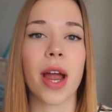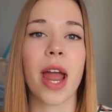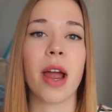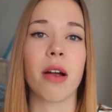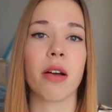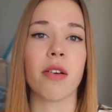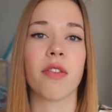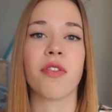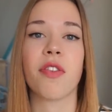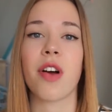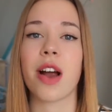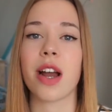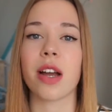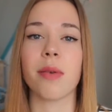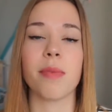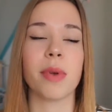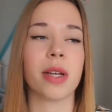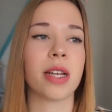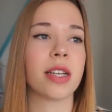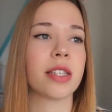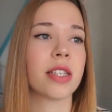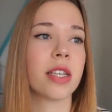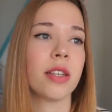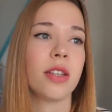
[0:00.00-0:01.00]
Air of Fire
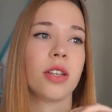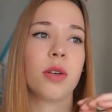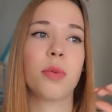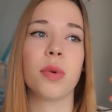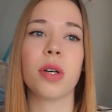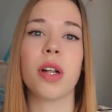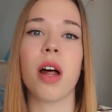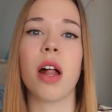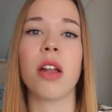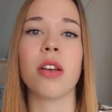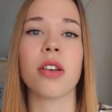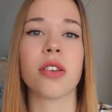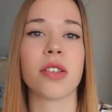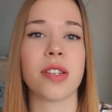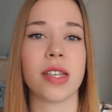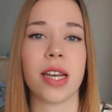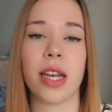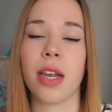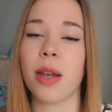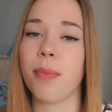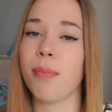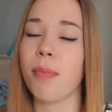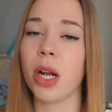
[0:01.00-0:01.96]
because you will understand it